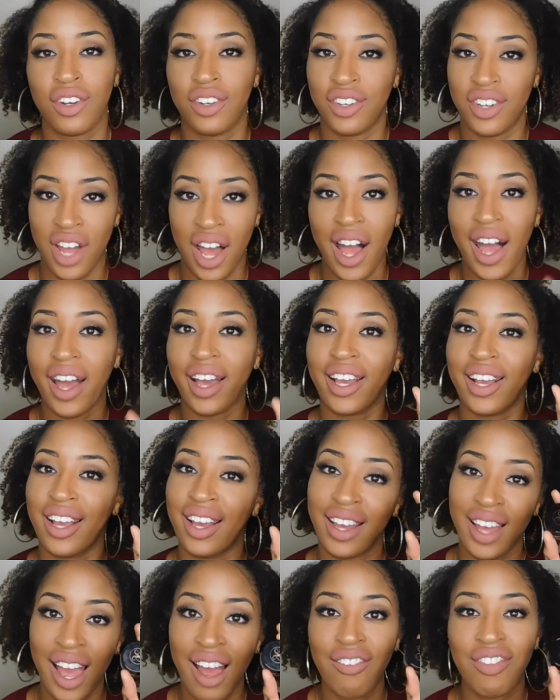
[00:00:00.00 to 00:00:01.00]
not
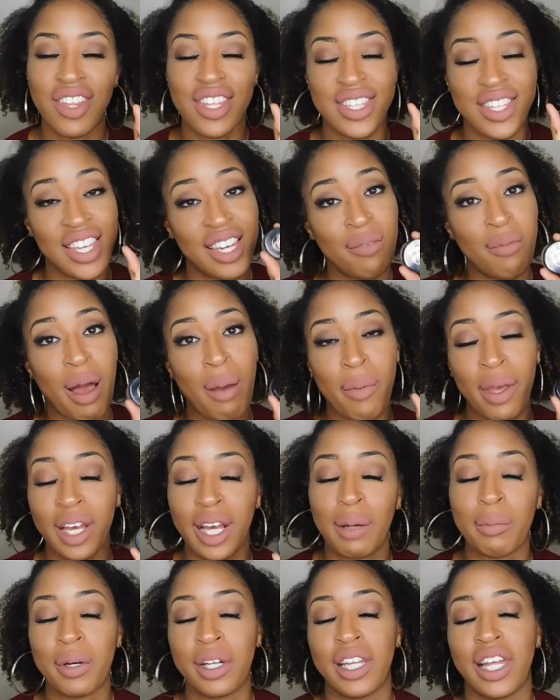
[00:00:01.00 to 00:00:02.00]
have this in my
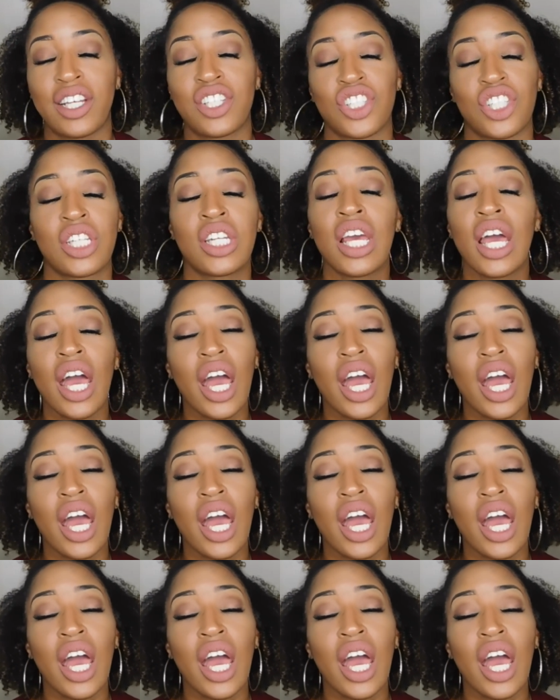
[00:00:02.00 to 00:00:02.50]
makeup collection.